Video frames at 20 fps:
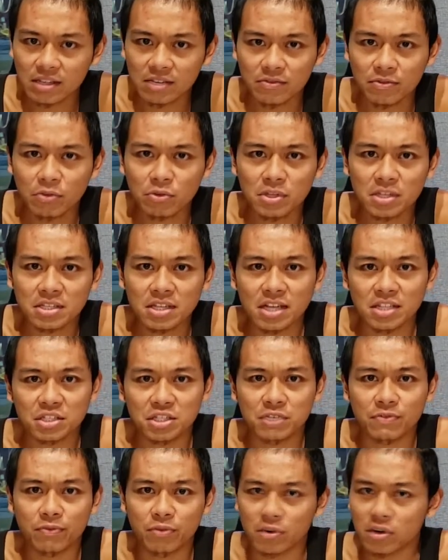Food is not
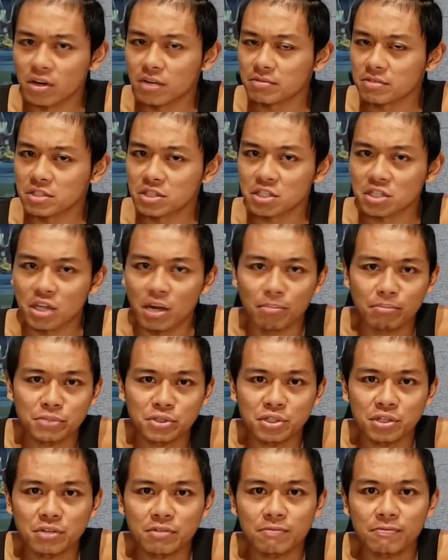just for
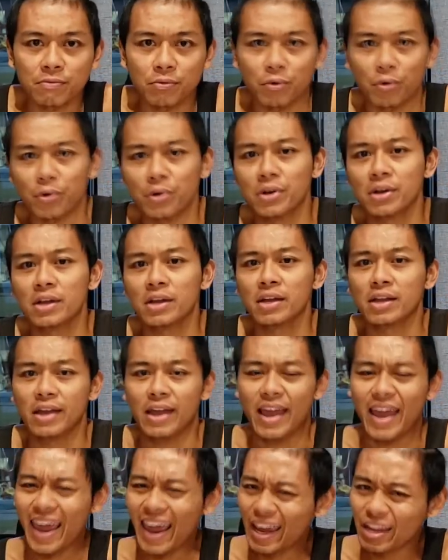consumption, for
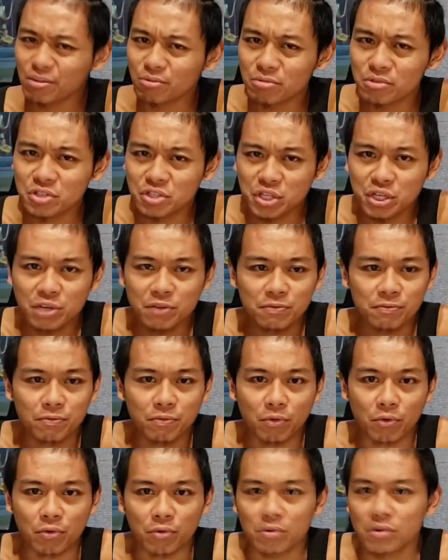energy,
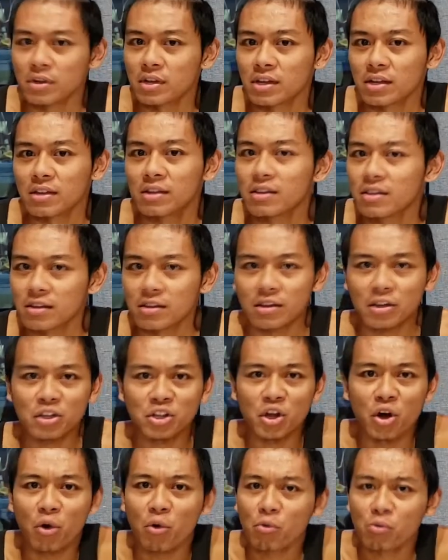for, you
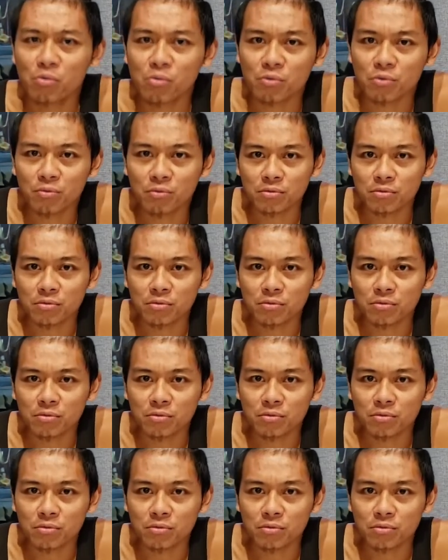know,